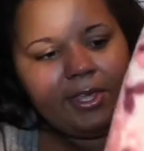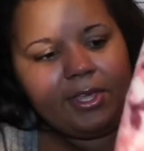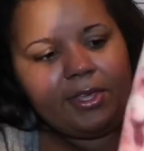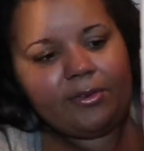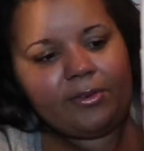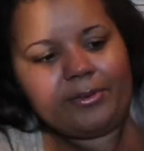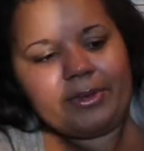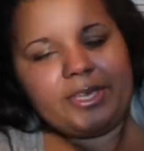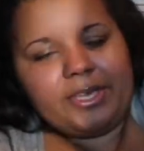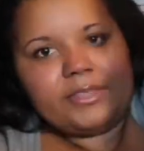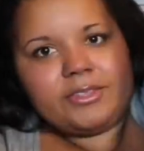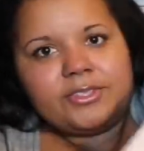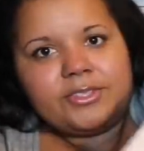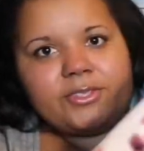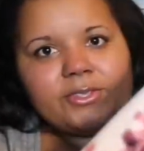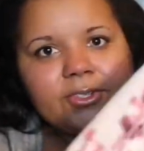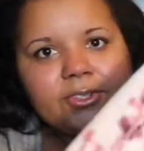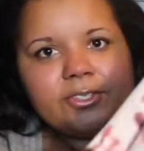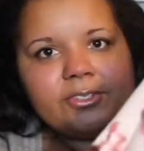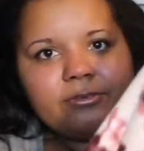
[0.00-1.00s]
with
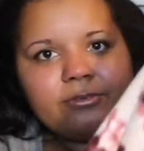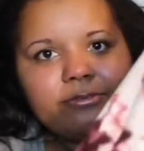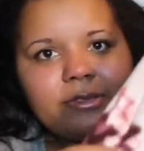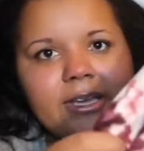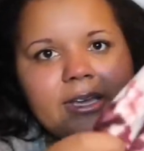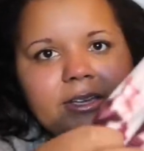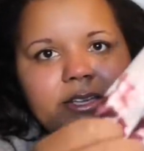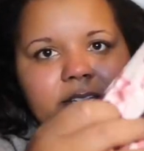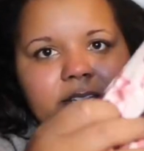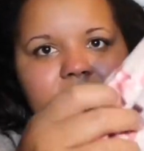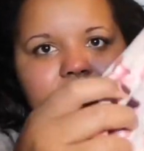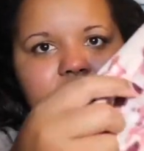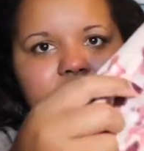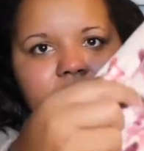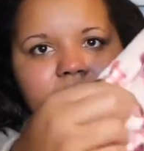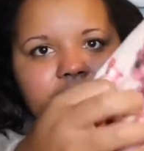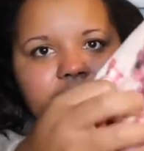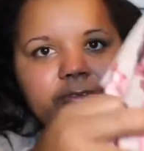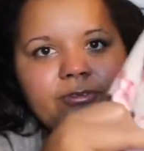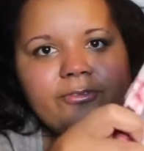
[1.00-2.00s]
sort of like
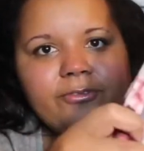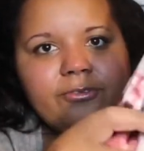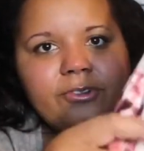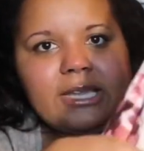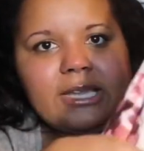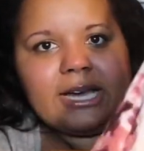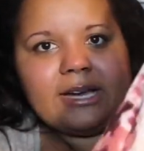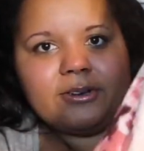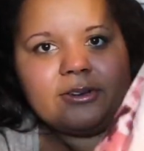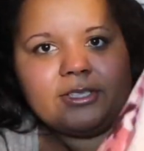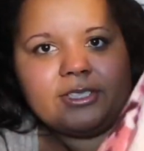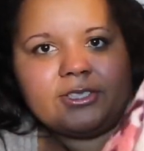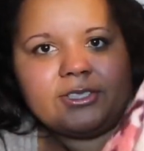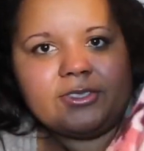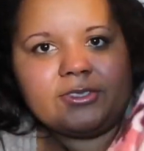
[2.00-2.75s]
flowers